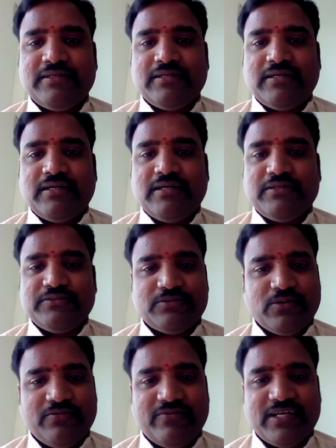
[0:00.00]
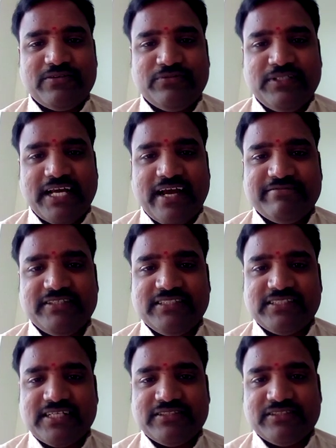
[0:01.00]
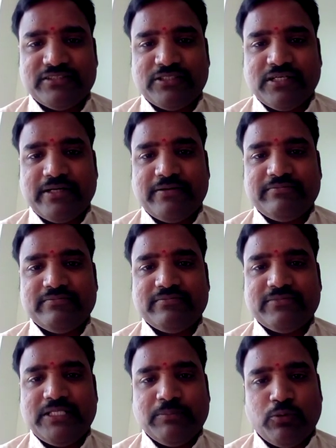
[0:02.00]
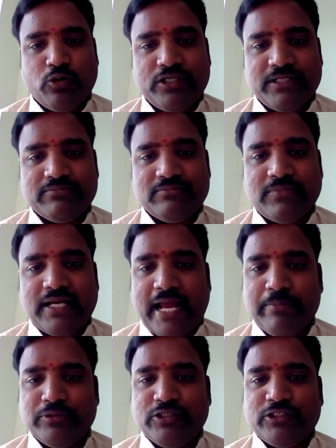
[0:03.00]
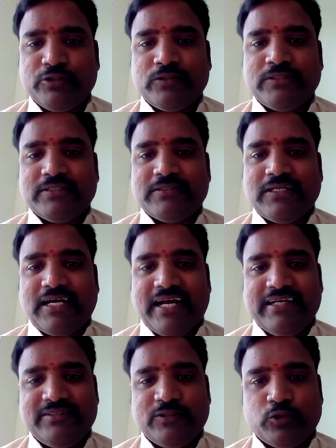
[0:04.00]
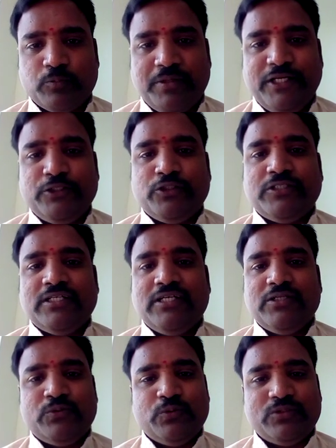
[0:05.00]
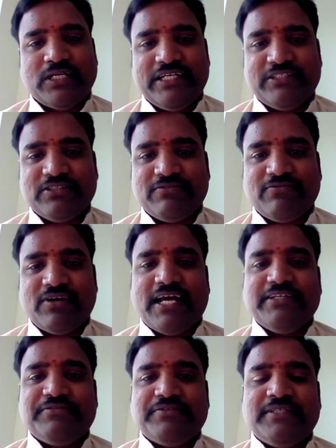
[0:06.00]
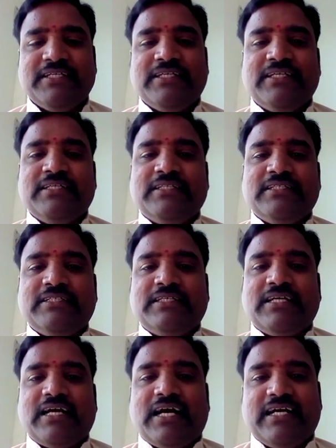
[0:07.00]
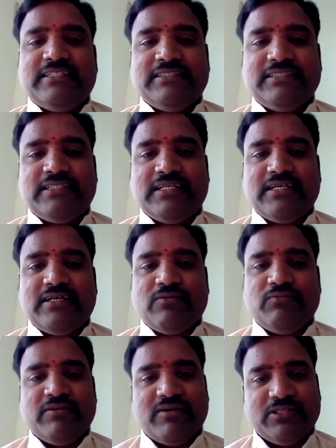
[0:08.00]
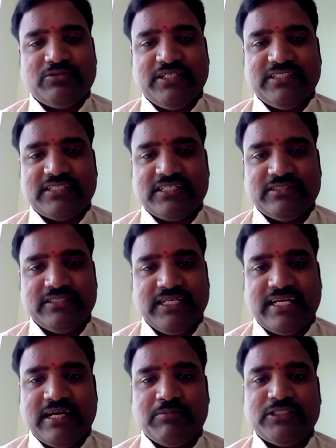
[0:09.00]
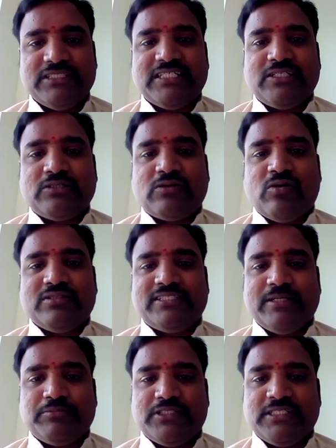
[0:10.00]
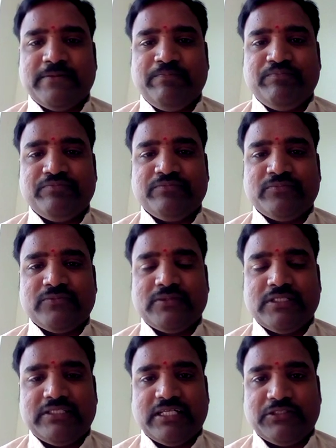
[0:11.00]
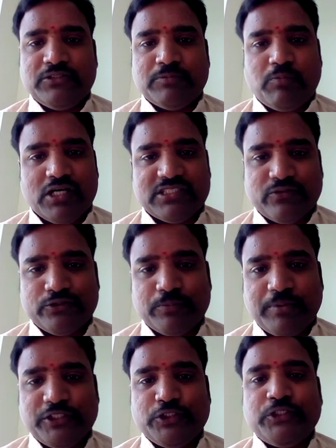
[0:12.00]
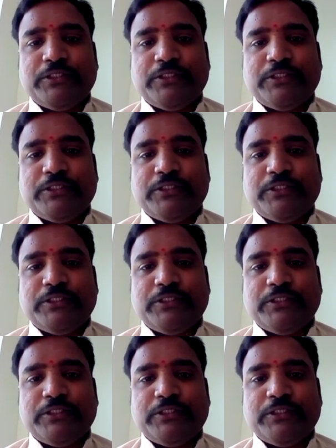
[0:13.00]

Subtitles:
So far, we have discussed the poem Happiness and the speech Two Sides of Life, and we have also discussed the grammatical concept that is parts of speech.